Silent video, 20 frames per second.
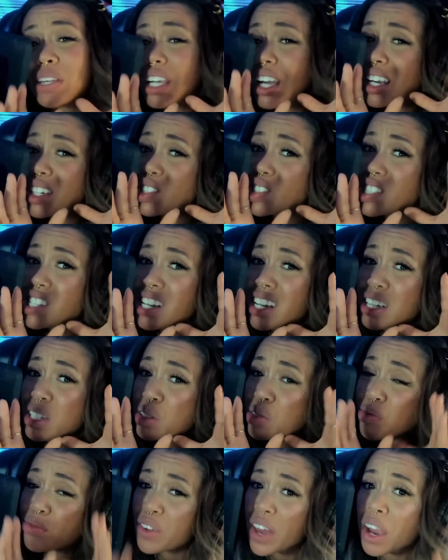because she
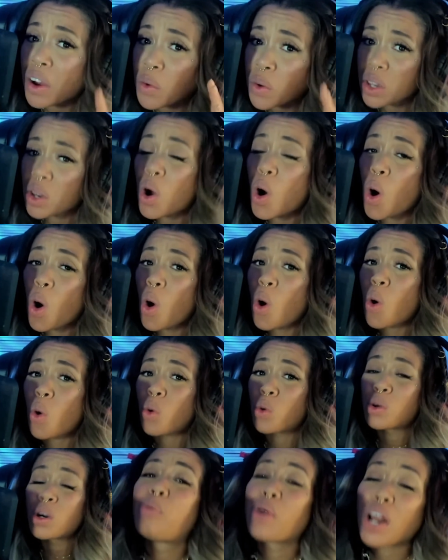is very
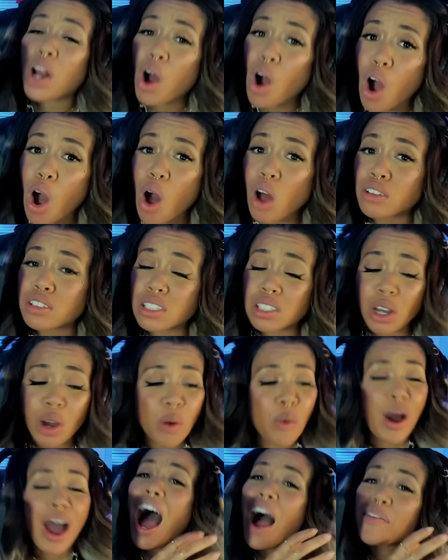old. But
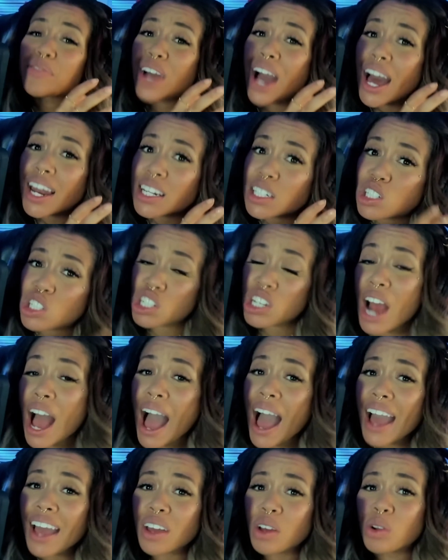also, I've got a
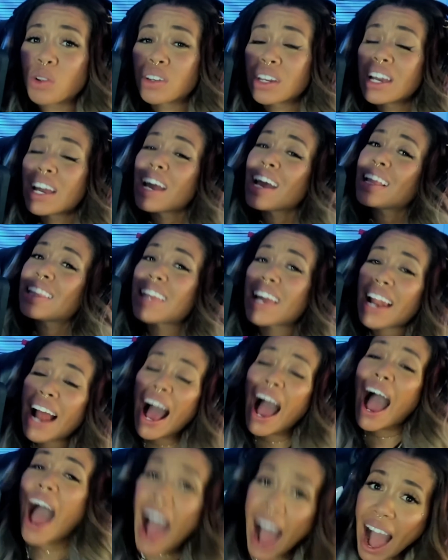child that
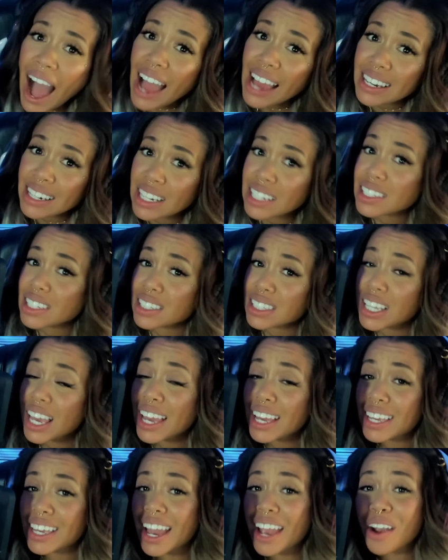I need to
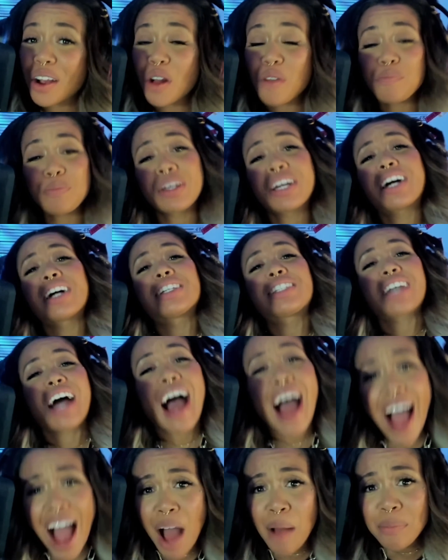take care of because
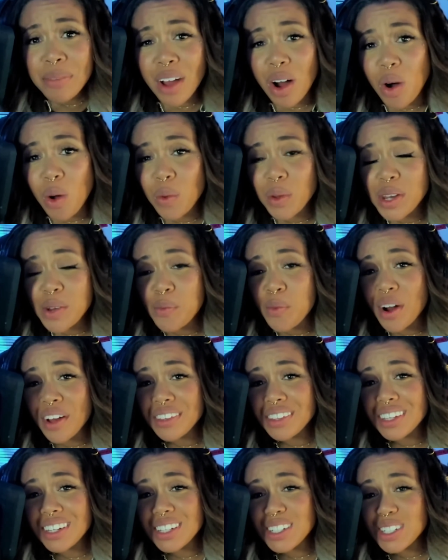I'm the only
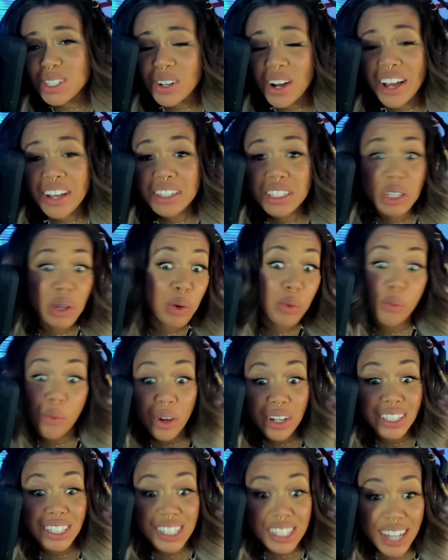one that he trusts.
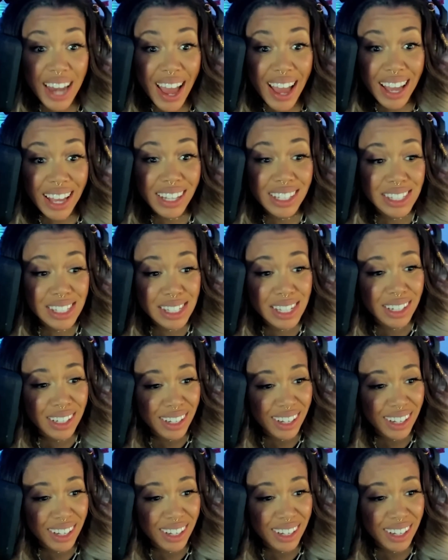What's next?